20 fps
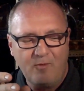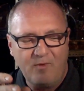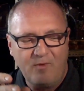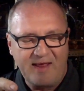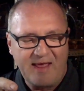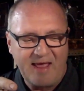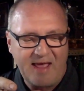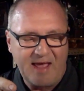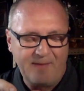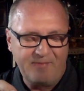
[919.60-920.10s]

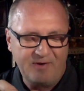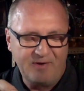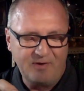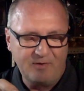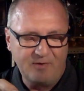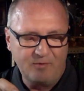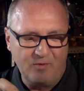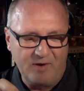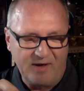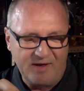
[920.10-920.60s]
what
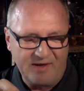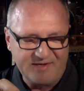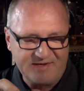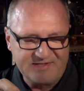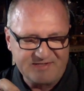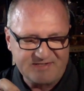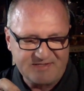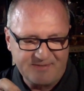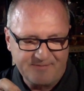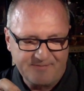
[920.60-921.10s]
happened
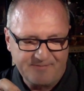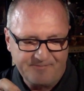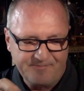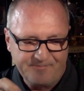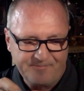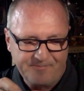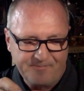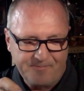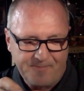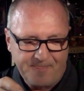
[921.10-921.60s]
was
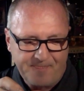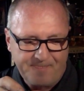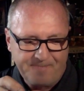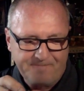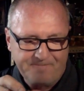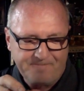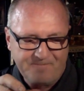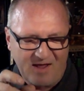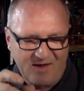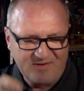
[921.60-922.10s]

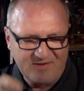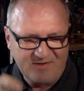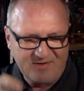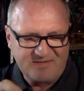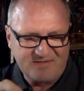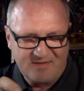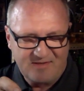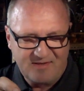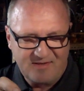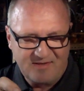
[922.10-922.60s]
I
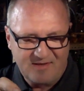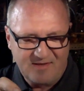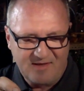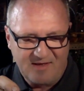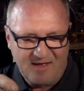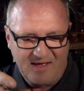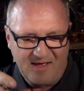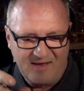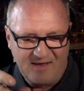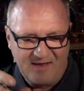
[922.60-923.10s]

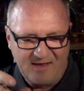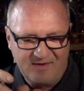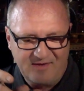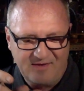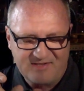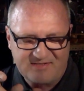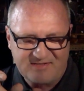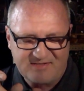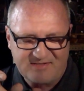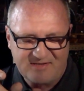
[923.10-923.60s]
I
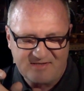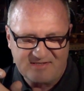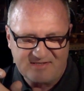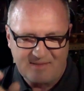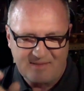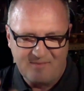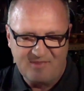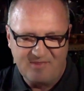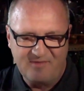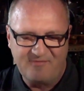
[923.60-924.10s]
noticed
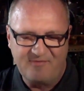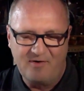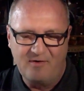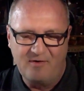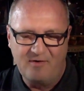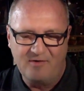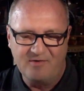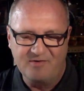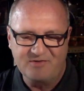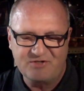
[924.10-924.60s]
some of the
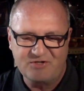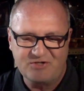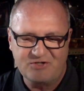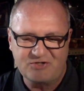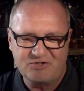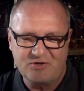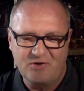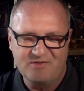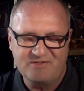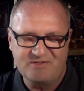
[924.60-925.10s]
photos
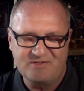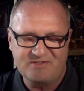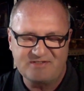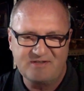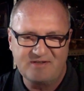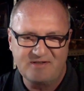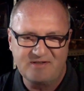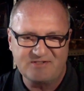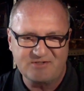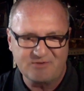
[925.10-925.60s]
showed
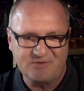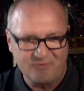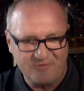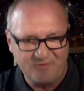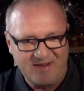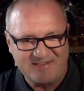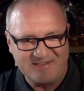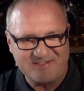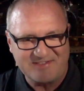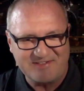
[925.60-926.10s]

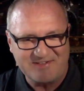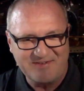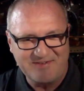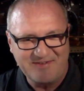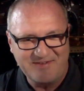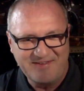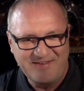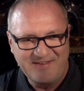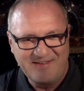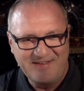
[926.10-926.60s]

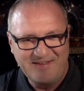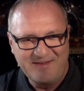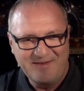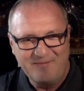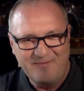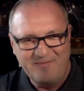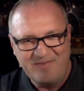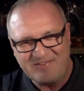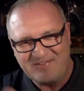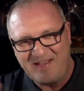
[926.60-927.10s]
streets
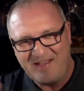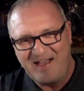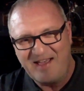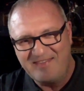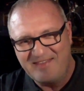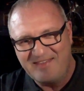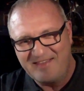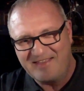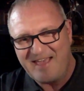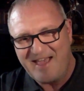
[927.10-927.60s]

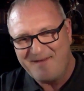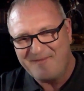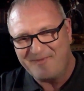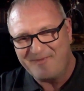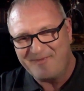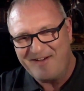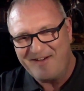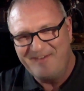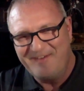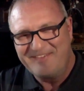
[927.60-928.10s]
beside the
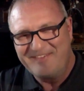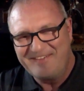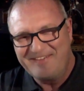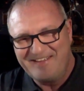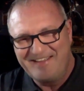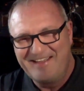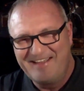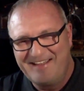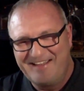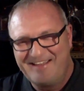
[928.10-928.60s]
campground.